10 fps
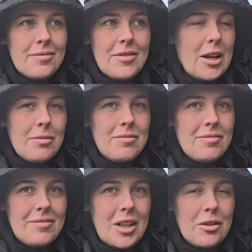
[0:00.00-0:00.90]
No.
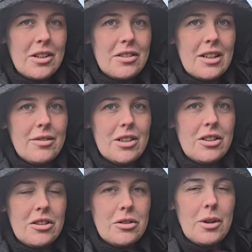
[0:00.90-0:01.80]
No reason given. They
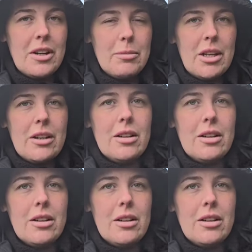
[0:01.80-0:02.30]
just won't let me in.